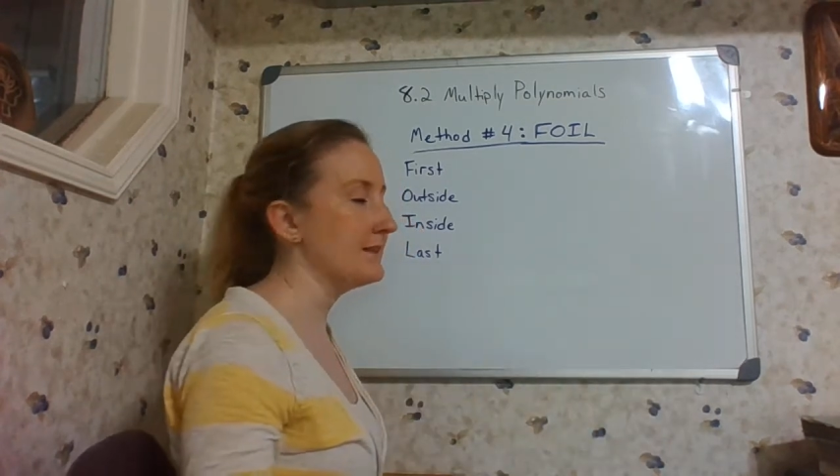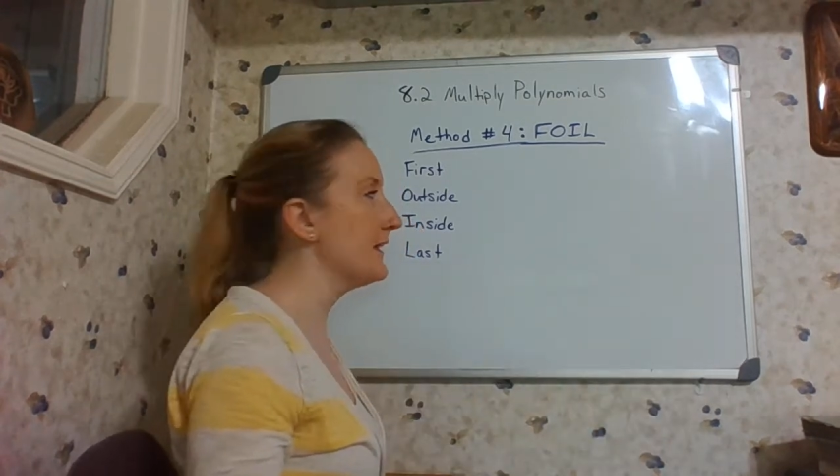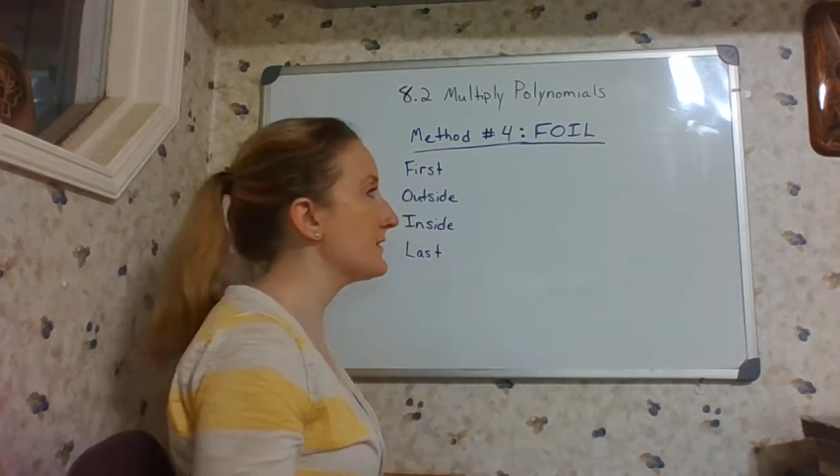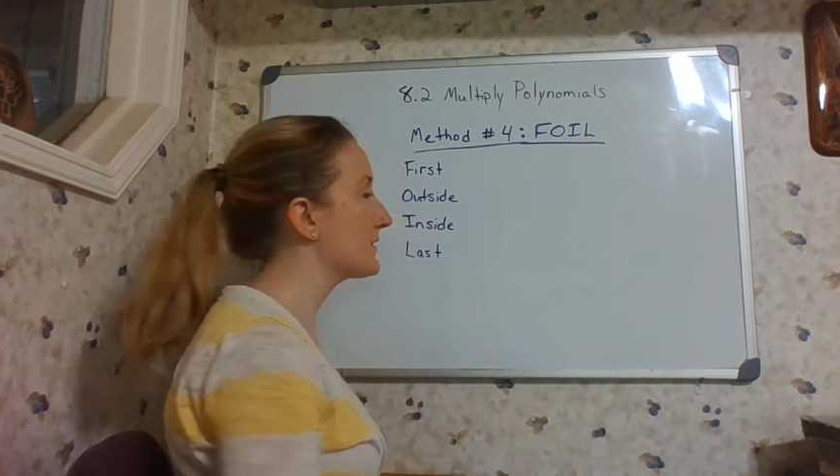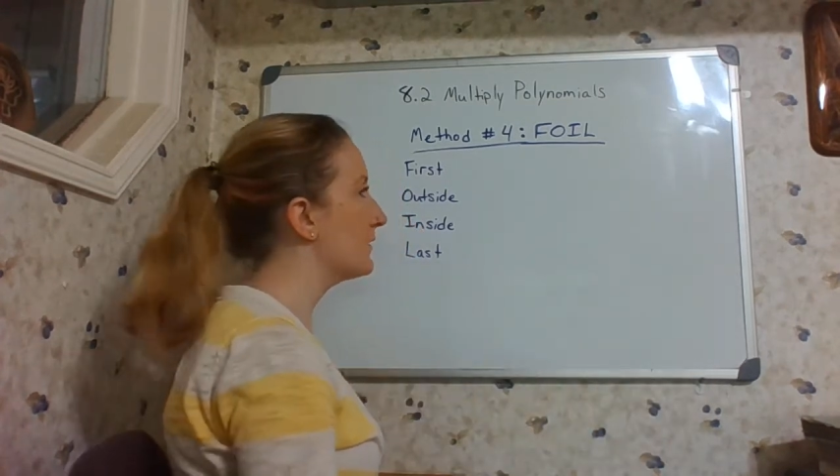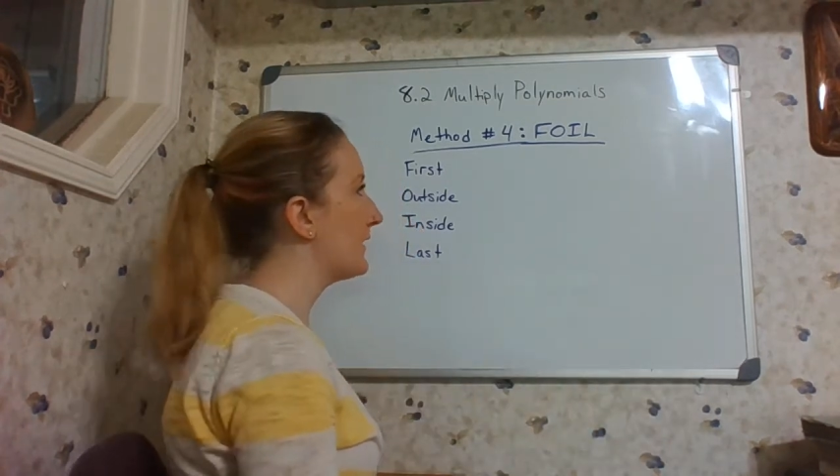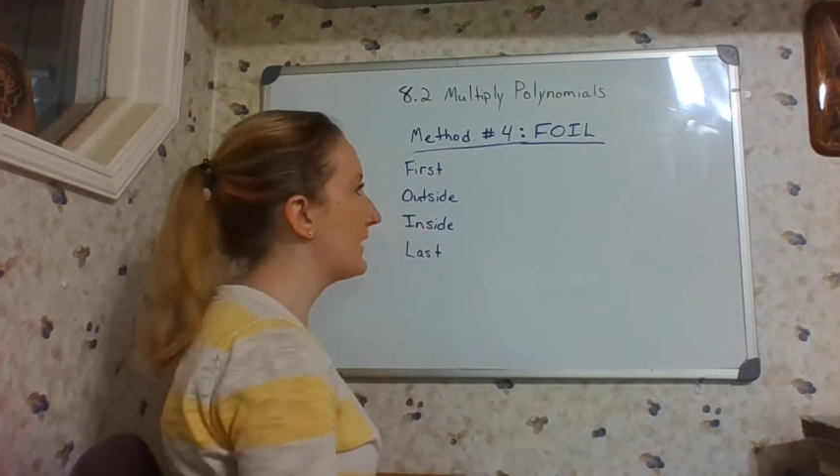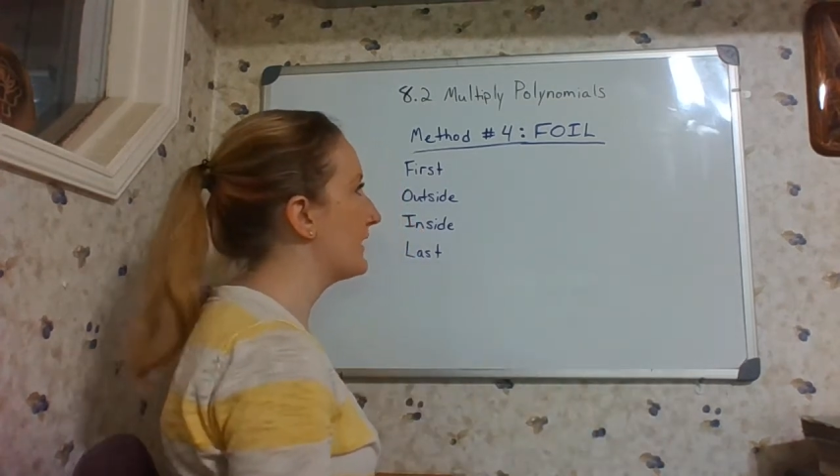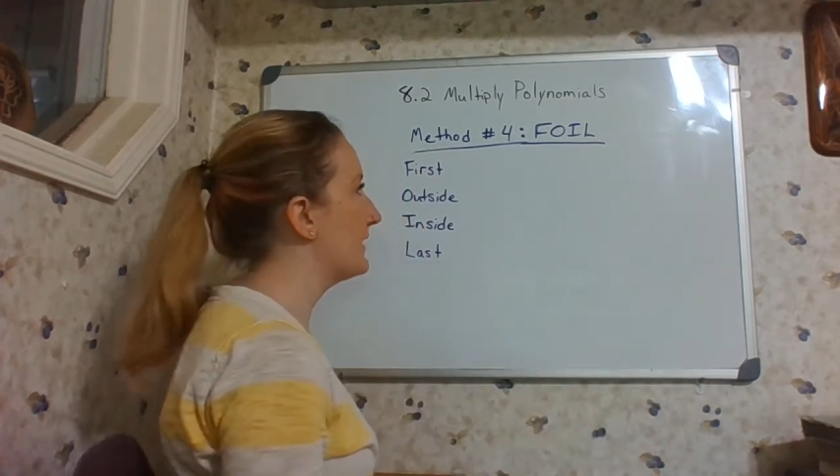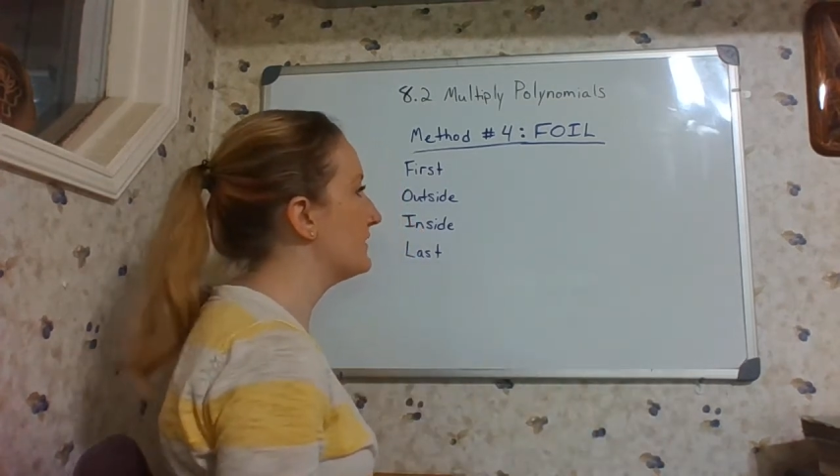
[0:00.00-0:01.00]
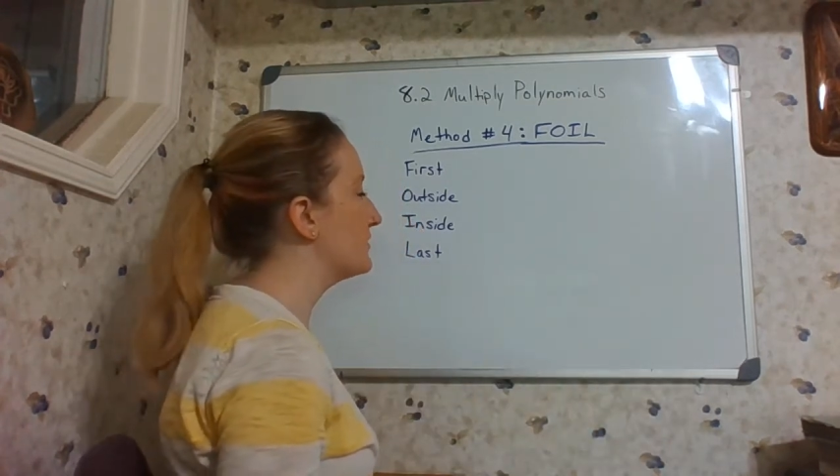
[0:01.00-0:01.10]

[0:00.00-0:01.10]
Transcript: let's go ahead and